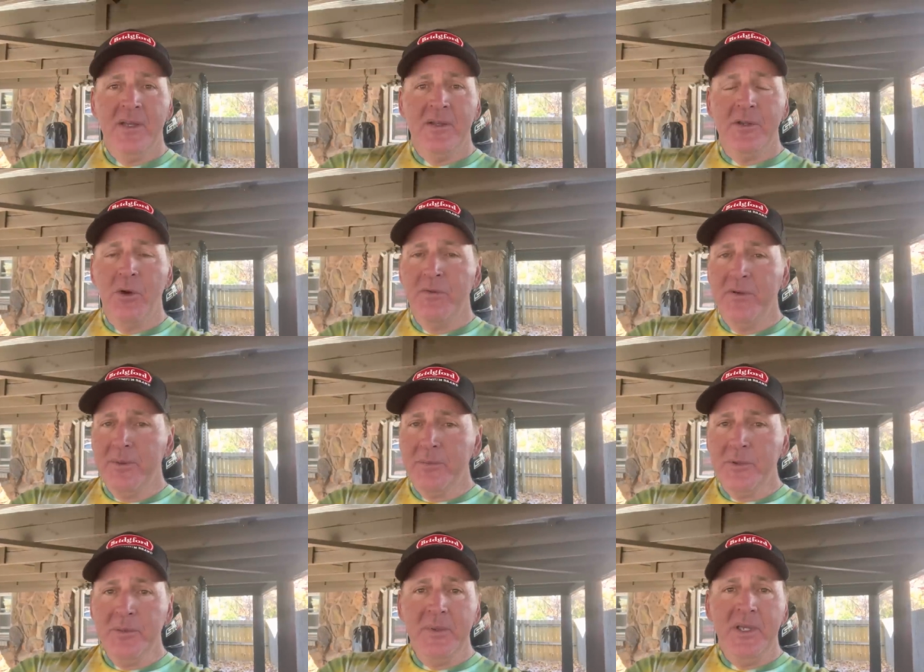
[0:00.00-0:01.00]

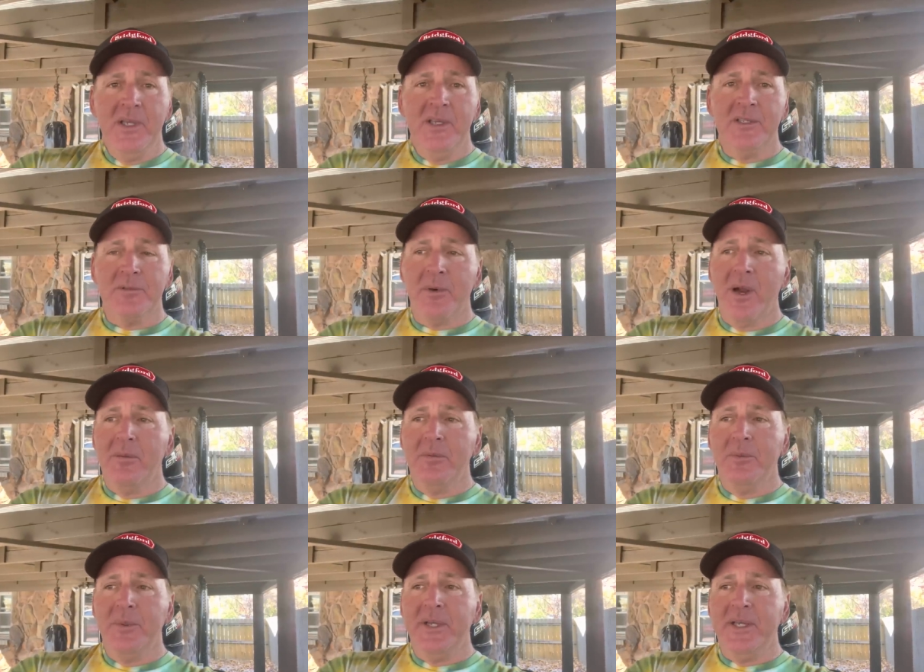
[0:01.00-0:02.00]
November to me is
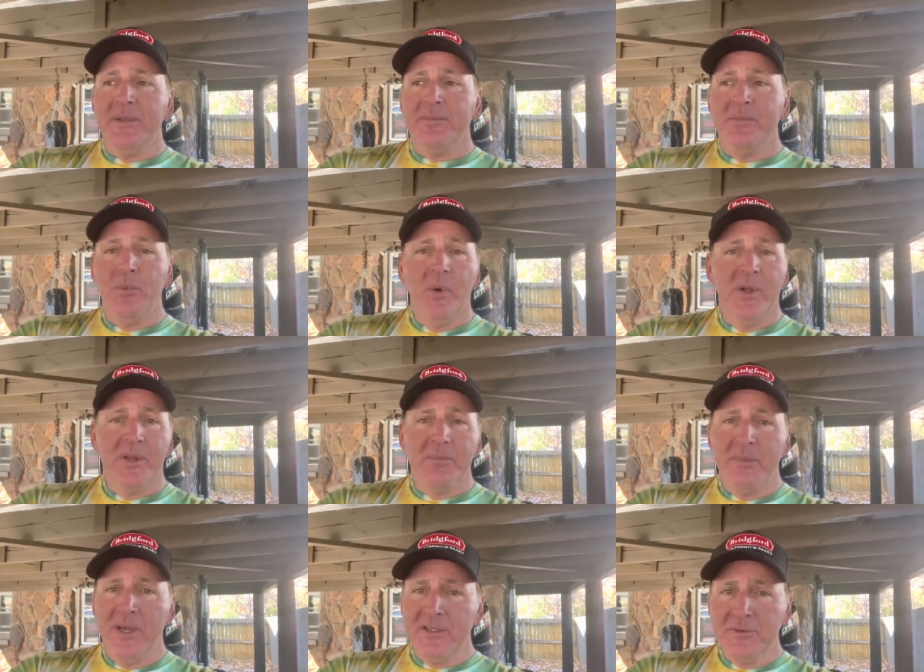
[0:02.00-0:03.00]
probably one of the
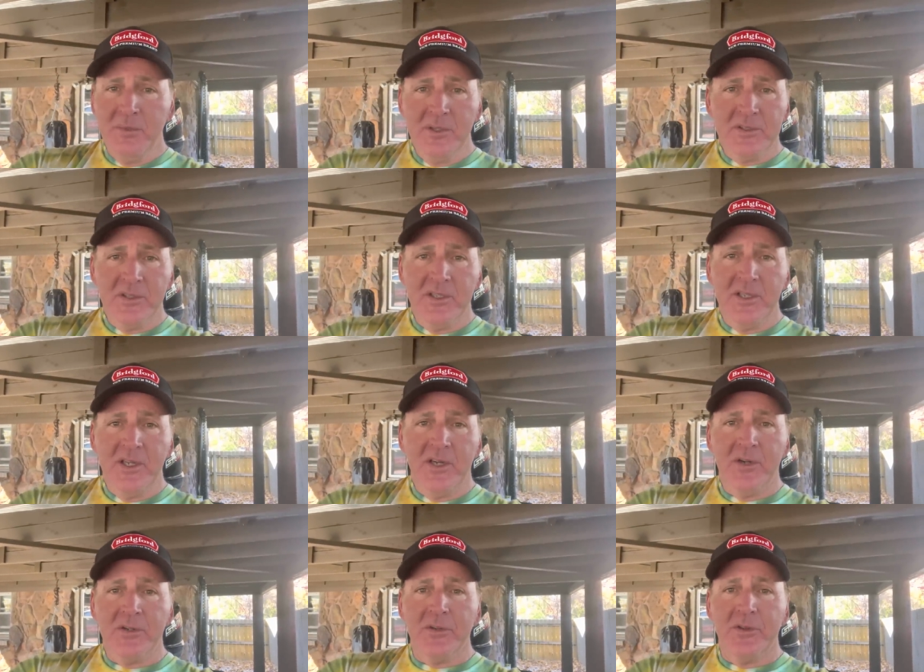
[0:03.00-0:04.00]
best months of the
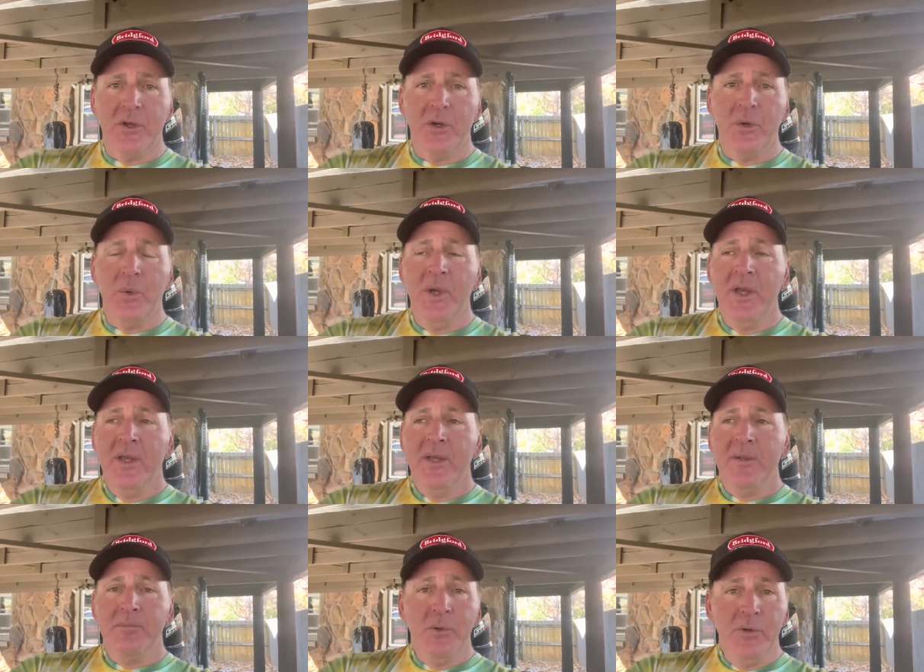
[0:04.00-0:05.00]
year to throw
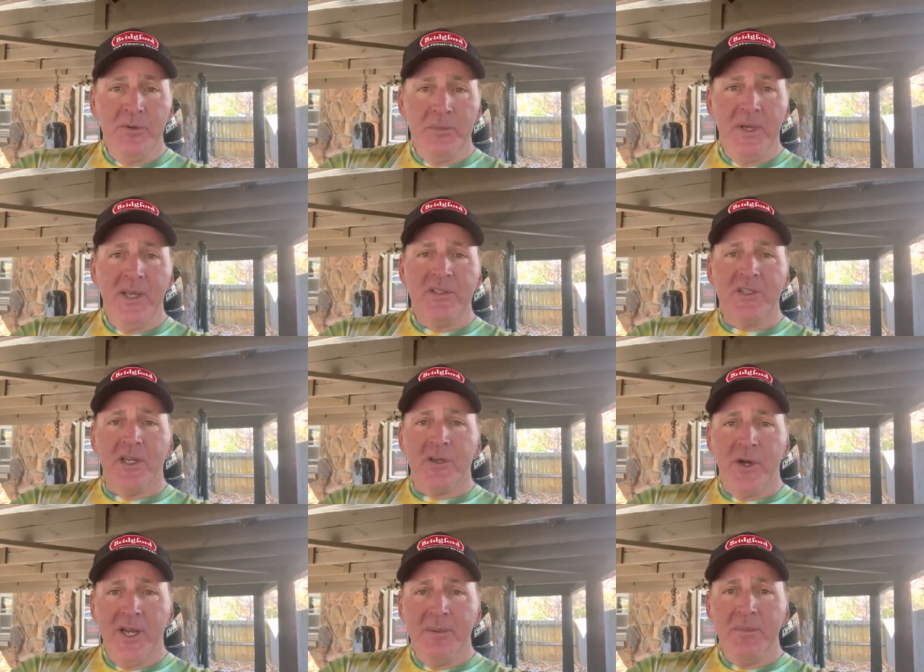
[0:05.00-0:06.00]
moving baits, like
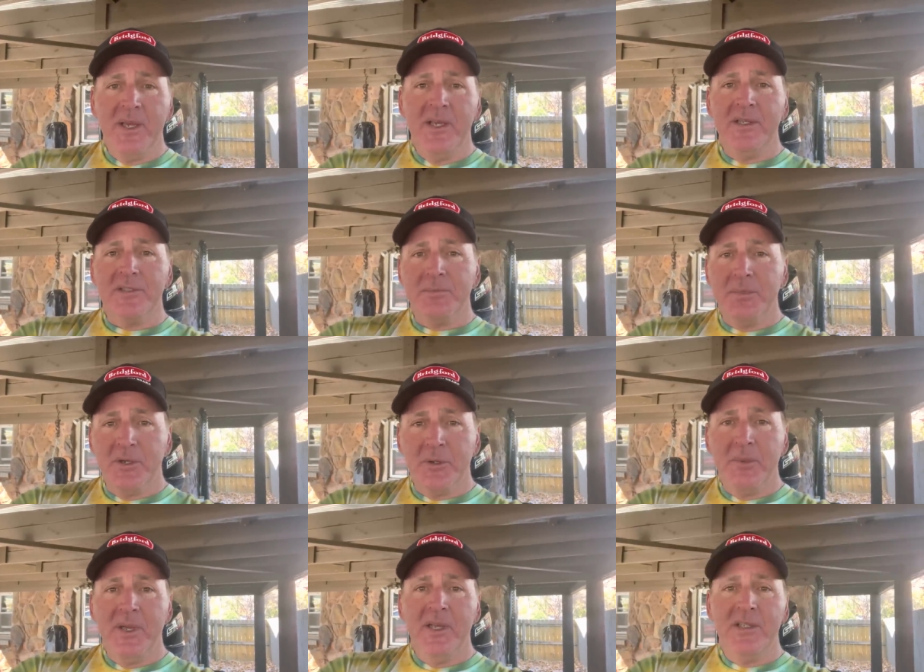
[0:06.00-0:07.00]
crankbaits,
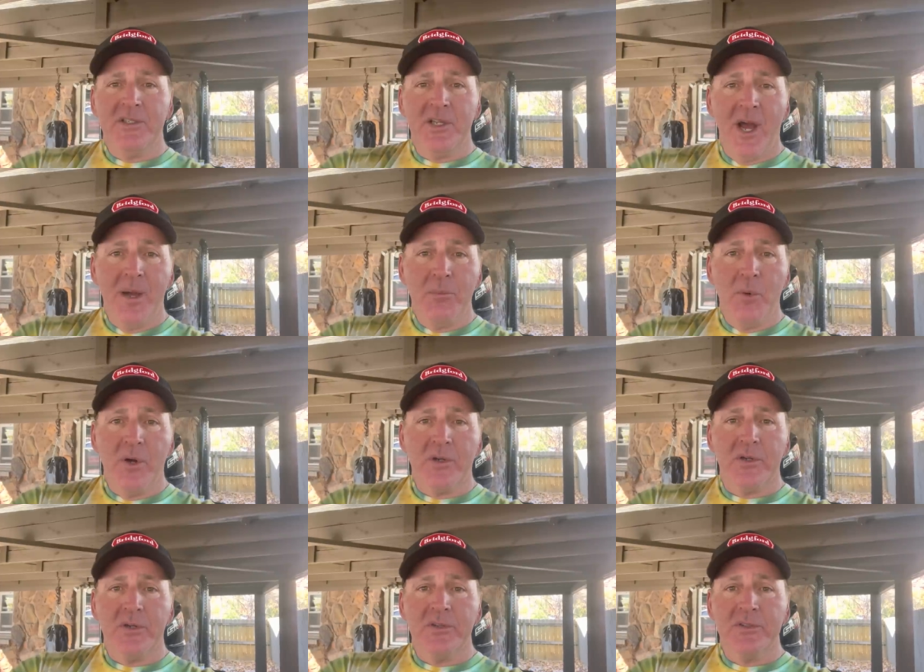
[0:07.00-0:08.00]
spinnerbaits,
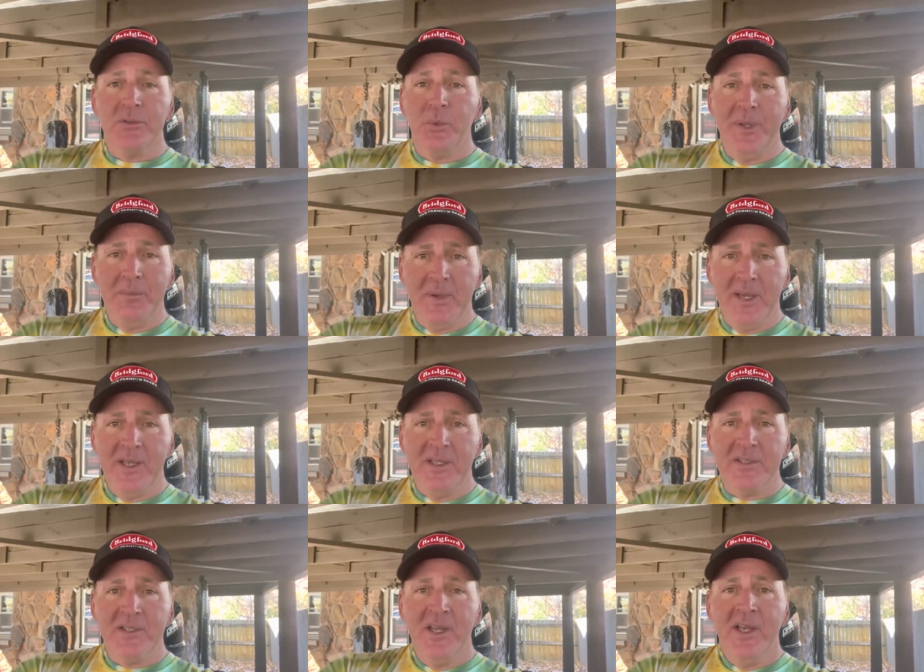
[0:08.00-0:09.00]
topwaters, swim
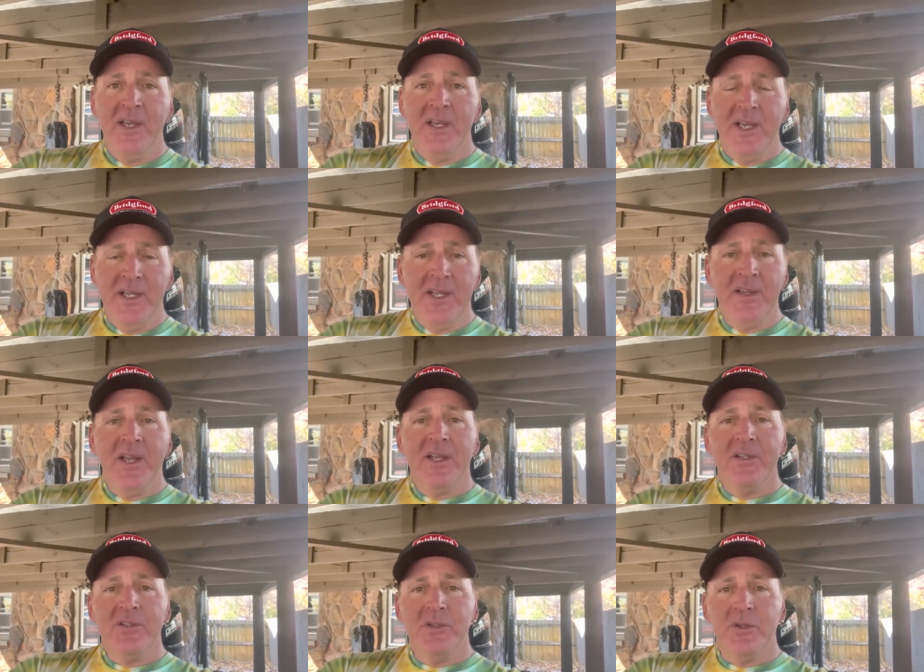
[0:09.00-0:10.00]
baits,
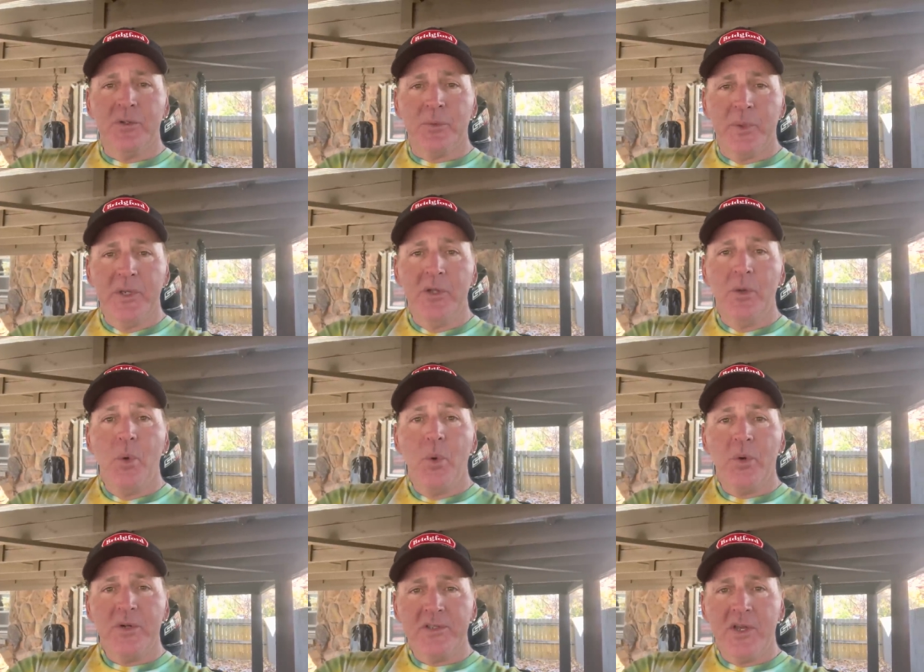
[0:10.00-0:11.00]
anything that you can reel
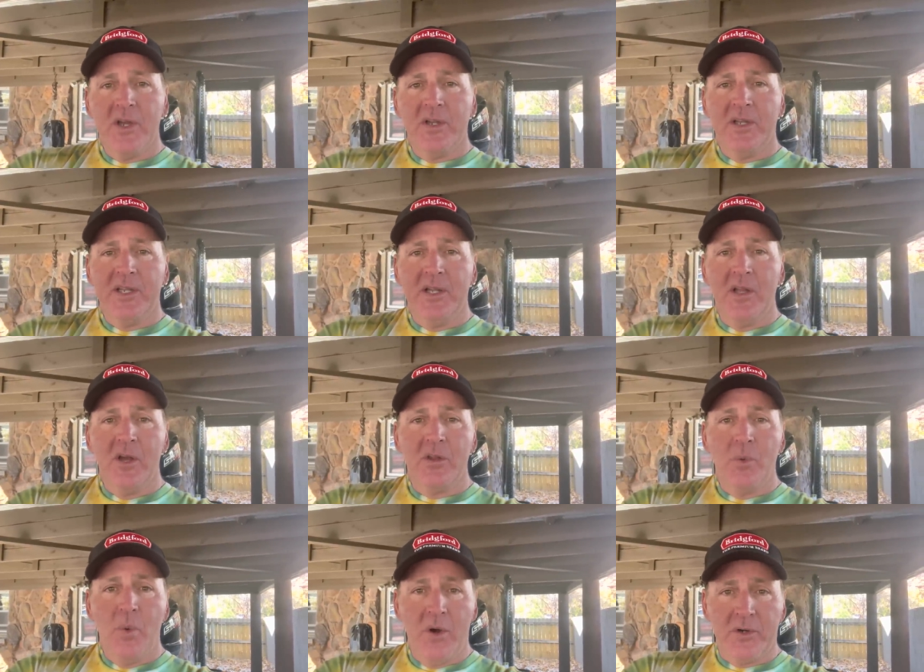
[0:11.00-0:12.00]
horizontally along
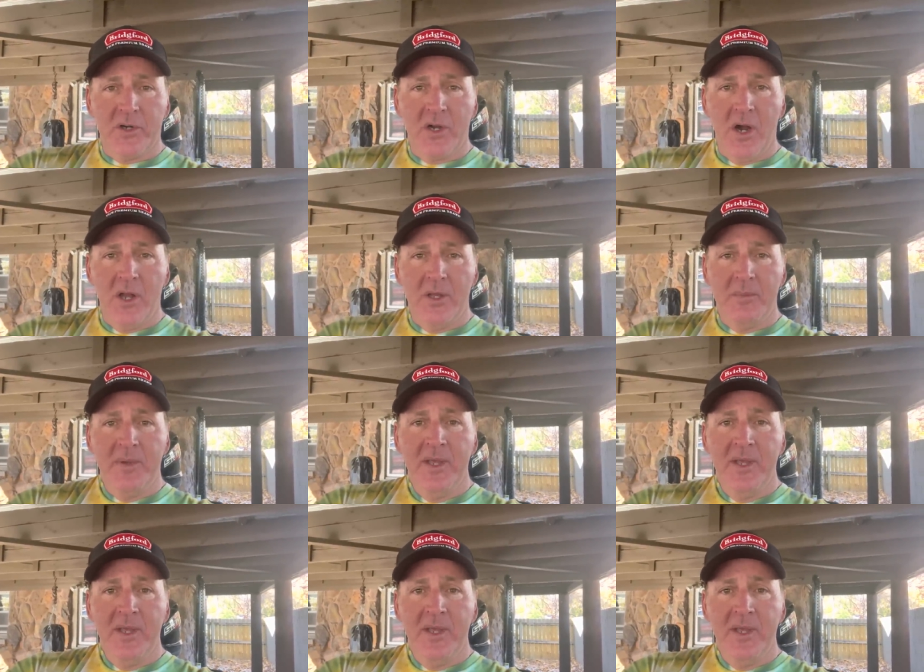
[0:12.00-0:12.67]
the water column.